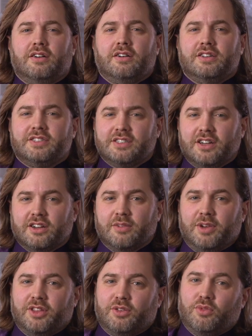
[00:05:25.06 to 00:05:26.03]
Let's talk
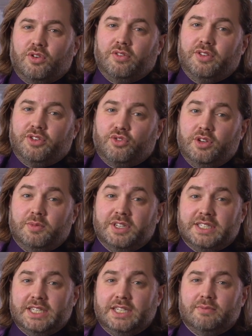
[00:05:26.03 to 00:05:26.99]
about the role of the
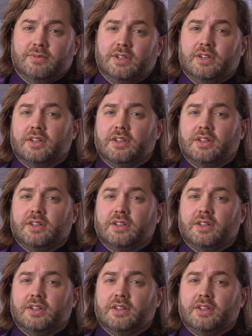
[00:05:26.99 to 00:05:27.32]
treatment team.